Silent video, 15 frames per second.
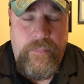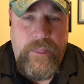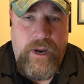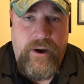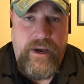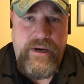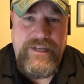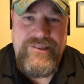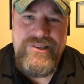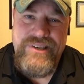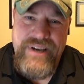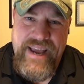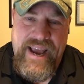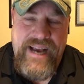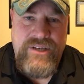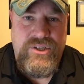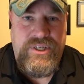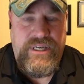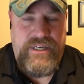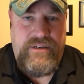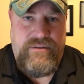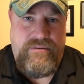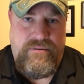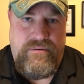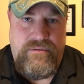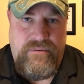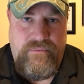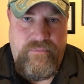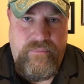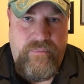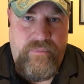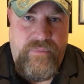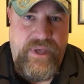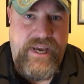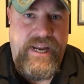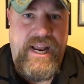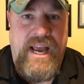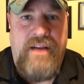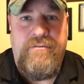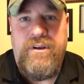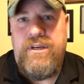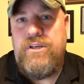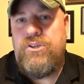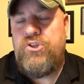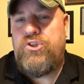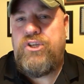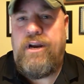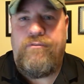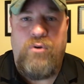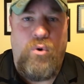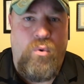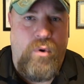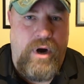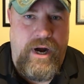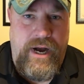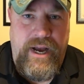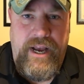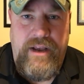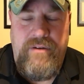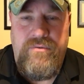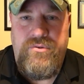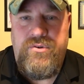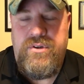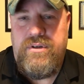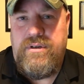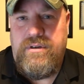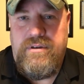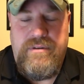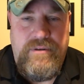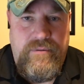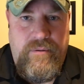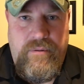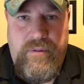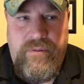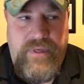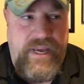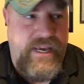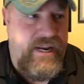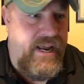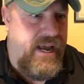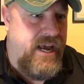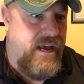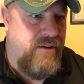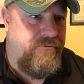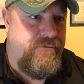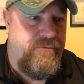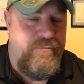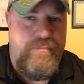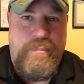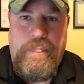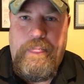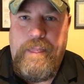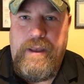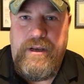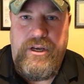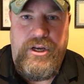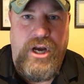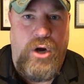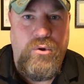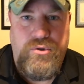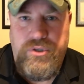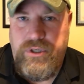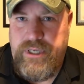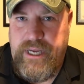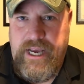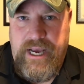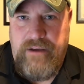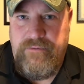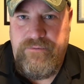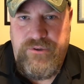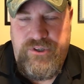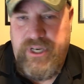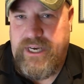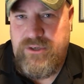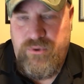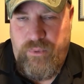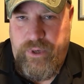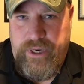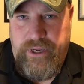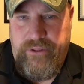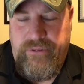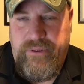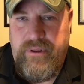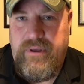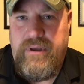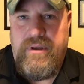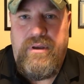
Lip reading: All right? It's nasty. They can have several wives. They can have goats that they have sex with.